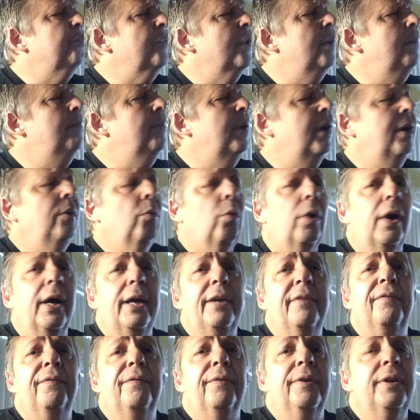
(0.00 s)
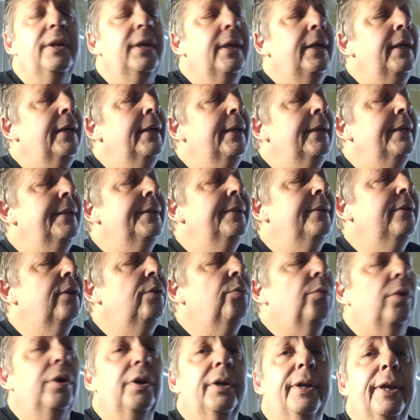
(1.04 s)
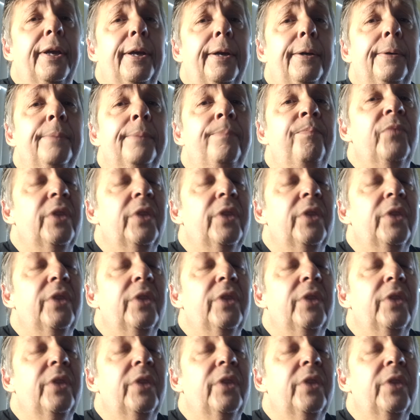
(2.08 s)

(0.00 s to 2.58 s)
My wife still working.